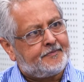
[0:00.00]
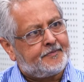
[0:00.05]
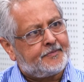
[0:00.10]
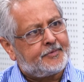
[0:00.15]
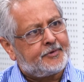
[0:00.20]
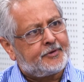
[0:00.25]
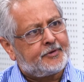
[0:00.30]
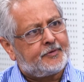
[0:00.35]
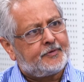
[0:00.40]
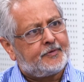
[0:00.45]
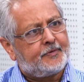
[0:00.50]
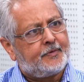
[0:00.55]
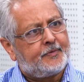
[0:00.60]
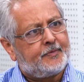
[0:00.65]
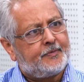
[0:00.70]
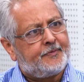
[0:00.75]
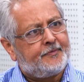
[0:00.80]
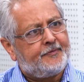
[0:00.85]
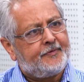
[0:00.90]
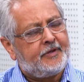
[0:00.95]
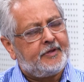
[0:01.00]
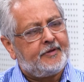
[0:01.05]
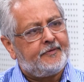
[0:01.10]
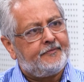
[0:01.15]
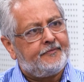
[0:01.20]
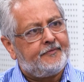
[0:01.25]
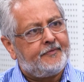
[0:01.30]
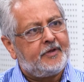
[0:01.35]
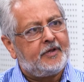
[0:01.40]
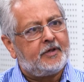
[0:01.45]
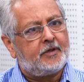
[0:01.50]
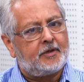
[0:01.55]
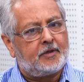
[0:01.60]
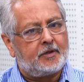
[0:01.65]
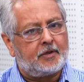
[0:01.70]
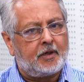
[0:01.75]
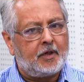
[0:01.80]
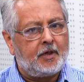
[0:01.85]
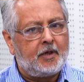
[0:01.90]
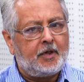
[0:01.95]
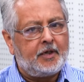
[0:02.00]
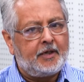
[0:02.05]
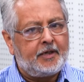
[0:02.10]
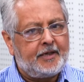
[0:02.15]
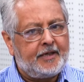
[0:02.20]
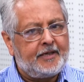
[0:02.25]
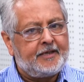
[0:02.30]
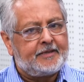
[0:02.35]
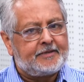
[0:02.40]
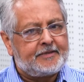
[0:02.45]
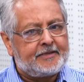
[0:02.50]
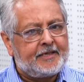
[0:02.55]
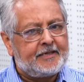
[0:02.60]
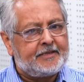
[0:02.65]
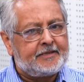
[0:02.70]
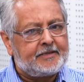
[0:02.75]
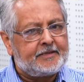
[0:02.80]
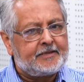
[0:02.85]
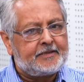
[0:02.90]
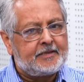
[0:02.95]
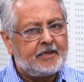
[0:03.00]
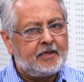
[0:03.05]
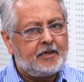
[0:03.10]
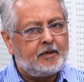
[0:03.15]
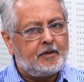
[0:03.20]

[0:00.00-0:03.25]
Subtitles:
So we are, in a sense,